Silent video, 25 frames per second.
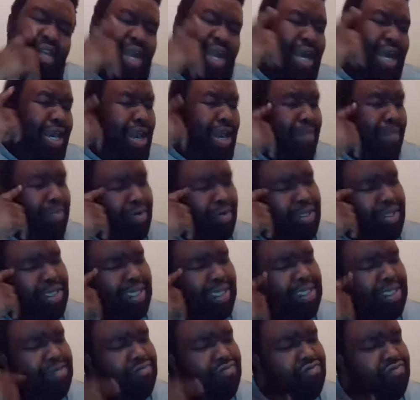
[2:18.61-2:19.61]
at that point, I
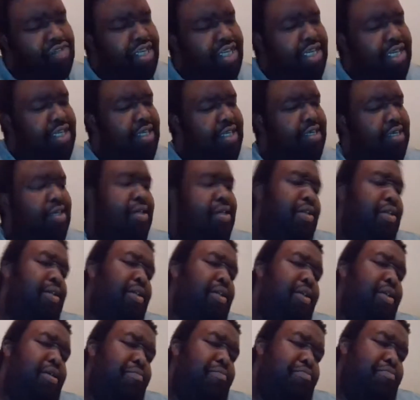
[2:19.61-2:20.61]
didn't really
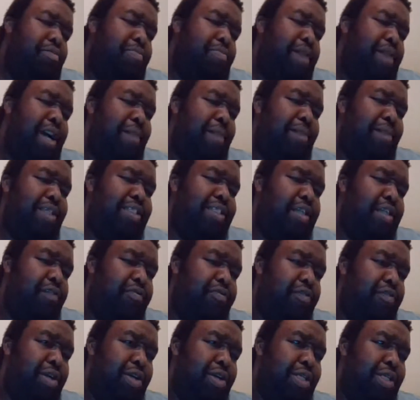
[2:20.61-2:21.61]
prepare myself
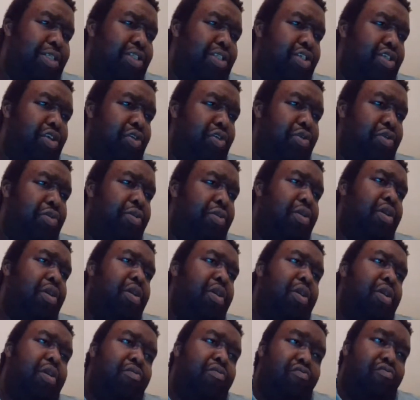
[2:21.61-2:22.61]
for it until
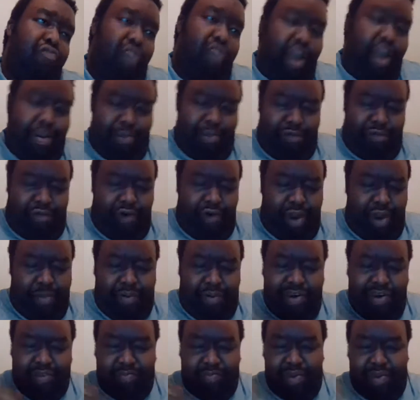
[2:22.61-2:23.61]
right before I
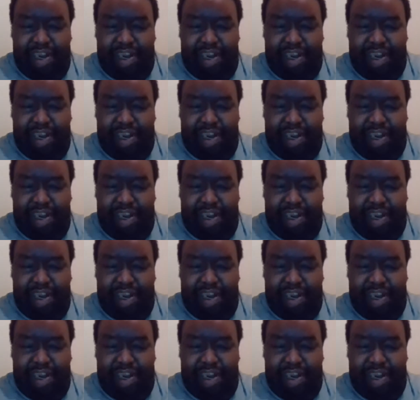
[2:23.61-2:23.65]
pressed